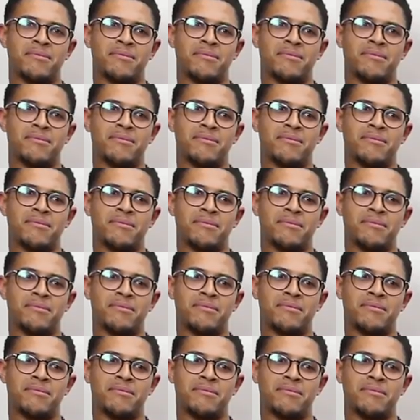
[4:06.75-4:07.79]

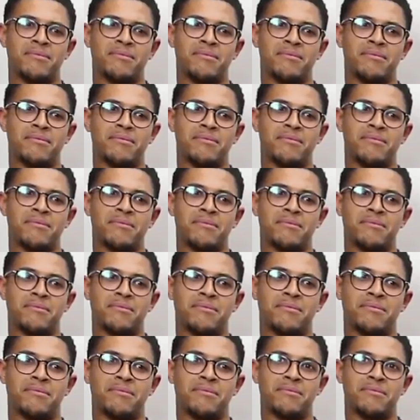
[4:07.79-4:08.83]

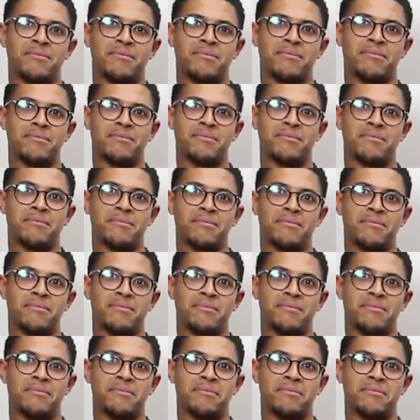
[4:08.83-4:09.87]

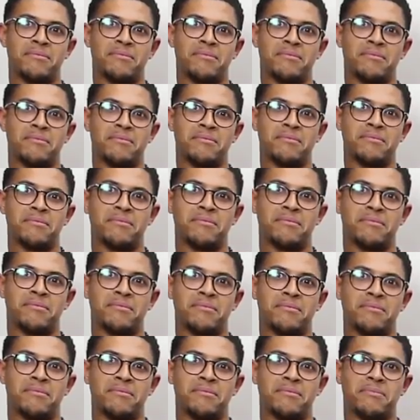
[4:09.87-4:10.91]

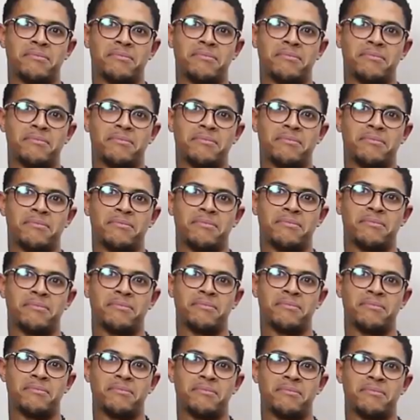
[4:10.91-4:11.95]

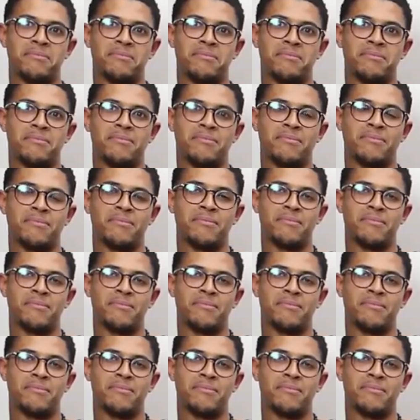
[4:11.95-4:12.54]
No words are spoken by the person on screen.